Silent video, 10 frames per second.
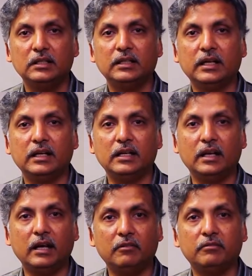they can
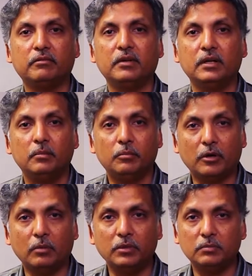have
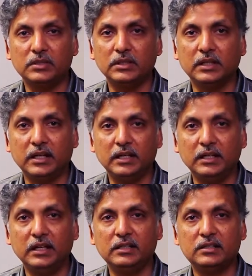problems in the
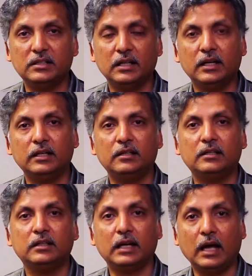kidneys and
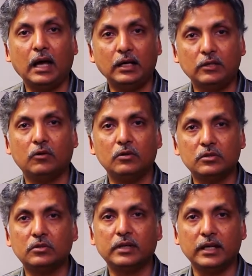their heart
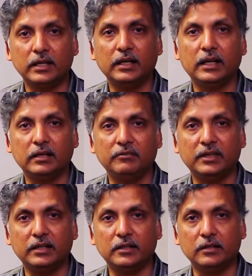also can get
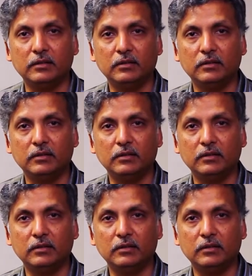affected.